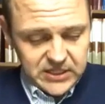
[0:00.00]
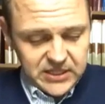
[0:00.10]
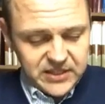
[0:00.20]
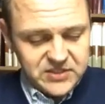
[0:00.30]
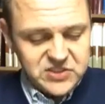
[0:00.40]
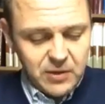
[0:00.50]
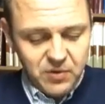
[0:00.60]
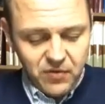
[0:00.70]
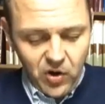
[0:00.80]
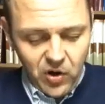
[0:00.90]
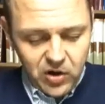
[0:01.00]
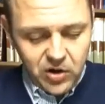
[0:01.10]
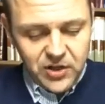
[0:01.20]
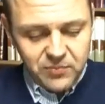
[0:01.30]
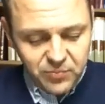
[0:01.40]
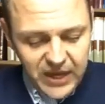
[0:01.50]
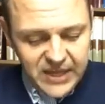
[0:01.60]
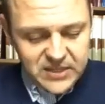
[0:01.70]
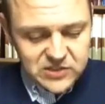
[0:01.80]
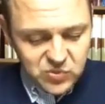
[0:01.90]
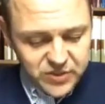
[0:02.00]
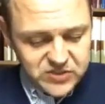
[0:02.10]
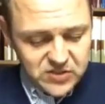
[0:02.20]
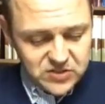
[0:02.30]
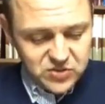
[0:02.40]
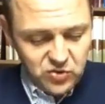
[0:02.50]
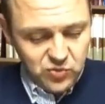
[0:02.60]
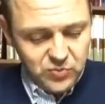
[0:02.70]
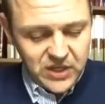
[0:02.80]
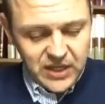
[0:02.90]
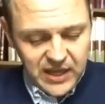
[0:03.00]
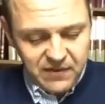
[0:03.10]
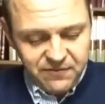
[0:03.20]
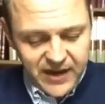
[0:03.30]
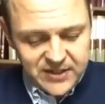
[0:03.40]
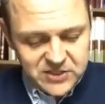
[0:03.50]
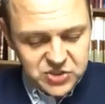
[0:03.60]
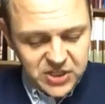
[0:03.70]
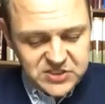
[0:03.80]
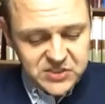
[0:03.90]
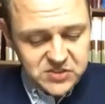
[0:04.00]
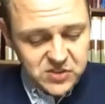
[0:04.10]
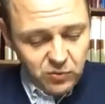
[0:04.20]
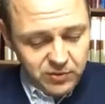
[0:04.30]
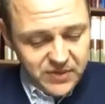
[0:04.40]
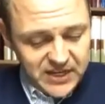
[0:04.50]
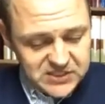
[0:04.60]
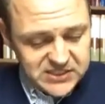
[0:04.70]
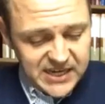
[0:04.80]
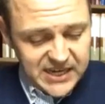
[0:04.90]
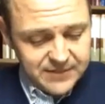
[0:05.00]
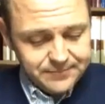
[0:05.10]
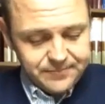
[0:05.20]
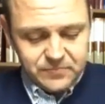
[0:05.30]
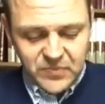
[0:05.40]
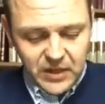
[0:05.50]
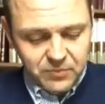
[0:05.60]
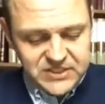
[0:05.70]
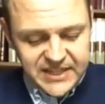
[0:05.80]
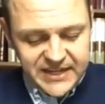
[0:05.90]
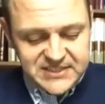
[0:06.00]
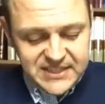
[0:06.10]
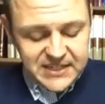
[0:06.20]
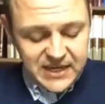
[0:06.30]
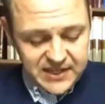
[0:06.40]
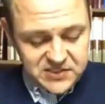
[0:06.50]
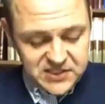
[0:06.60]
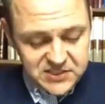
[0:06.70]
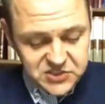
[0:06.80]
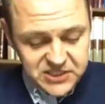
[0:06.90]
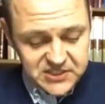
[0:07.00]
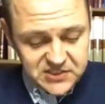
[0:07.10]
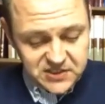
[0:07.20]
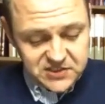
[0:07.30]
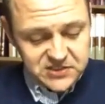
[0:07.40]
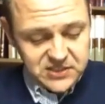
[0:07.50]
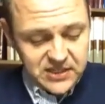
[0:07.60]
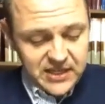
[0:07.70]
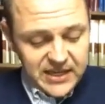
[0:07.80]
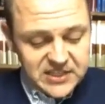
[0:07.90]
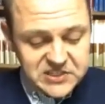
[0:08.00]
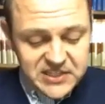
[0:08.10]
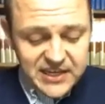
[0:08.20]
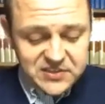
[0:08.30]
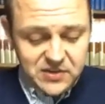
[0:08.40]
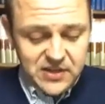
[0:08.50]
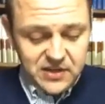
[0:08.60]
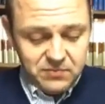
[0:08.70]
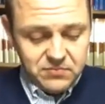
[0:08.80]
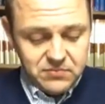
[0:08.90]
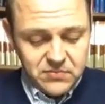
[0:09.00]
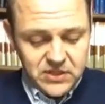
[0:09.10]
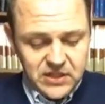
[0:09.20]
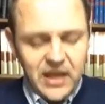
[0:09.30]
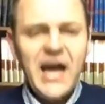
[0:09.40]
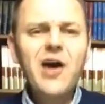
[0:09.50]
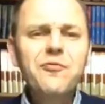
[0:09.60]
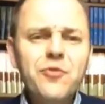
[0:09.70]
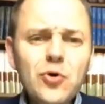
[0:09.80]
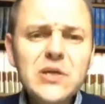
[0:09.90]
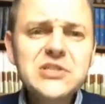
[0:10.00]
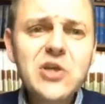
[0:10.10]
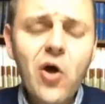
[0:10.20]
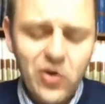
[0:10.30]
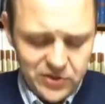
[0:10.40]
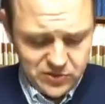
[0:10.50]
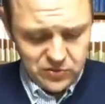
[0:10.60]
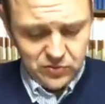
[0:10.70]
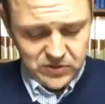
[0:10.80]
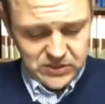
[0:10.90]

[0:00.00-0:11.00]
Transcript: Then some of our companions went to the tomb and found it just as the women had said, but they did not see Jesus. He said to them, How foolish are you?